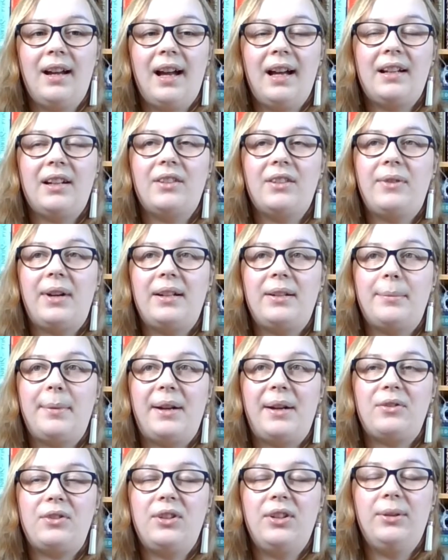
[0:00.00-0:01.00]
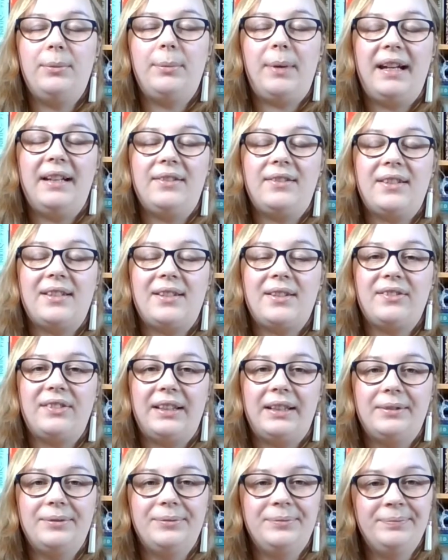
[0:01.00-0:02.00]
And I read about 2 pages of it.